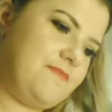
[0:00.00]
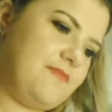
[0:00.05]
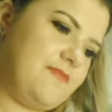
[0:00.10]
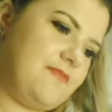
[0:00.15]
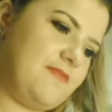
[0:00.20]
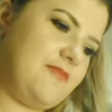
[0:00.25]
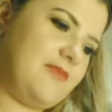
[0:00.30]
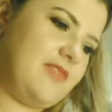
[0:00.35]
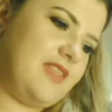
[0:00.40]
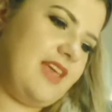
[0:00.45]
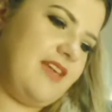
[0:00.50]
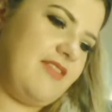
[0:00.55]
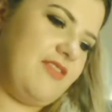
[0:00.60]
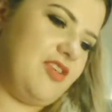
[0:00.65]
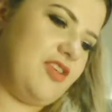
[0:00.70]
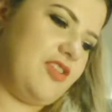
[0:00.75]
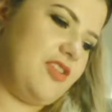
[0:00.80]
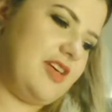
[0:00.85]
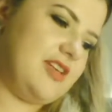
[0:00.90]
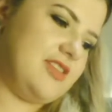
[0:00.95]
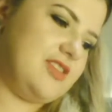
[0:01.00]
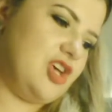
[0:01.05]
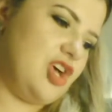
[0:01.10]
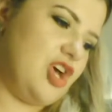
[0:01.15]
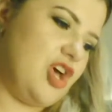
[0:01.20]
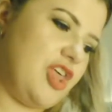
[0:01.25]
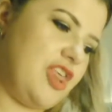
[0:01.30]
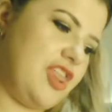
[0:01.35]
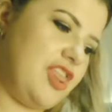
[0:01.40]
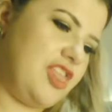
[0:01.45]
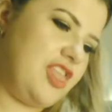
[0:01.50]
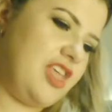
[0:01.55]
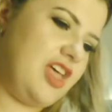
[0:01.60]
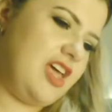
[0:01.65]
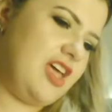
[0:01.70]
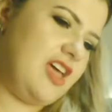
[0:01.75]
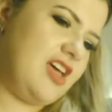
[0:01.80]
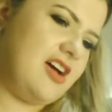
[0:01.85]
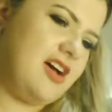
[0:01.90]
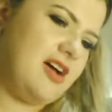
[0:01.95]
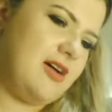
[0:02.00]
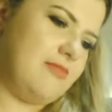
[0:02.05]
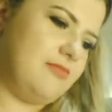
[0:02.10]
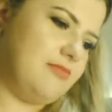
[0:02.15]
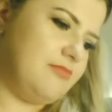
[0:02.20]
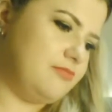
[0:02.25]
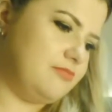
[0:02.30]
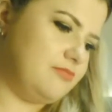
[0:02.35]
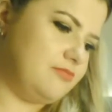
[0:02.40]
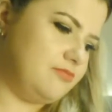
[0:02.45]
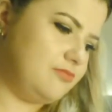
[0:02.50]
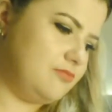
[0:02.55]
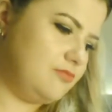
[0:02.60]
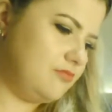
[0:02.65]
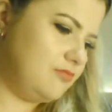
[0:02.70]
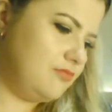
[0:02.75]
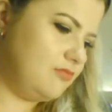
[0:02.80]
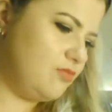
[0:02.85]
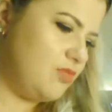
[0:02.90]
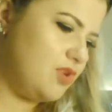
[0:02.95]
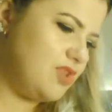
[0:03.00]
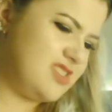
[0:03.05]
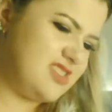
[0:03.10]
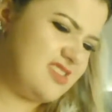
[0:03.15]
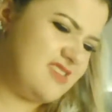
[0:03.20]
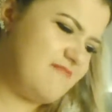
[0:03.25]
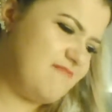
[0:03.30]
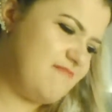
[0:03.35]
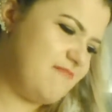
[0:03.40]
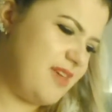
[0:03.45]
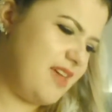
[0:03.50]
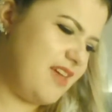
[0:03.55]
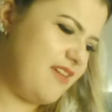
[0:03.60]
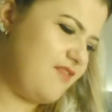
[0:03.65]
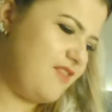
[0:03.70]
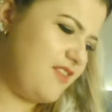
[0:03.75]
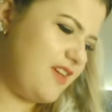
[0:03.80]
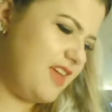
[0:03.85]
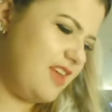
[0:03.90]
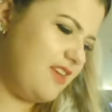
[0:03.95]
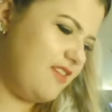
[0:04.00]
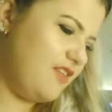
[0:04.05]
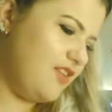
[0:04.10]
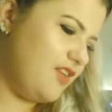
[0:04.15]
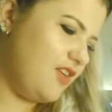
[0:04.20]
even though that's her thing, I wasn't a big fan of her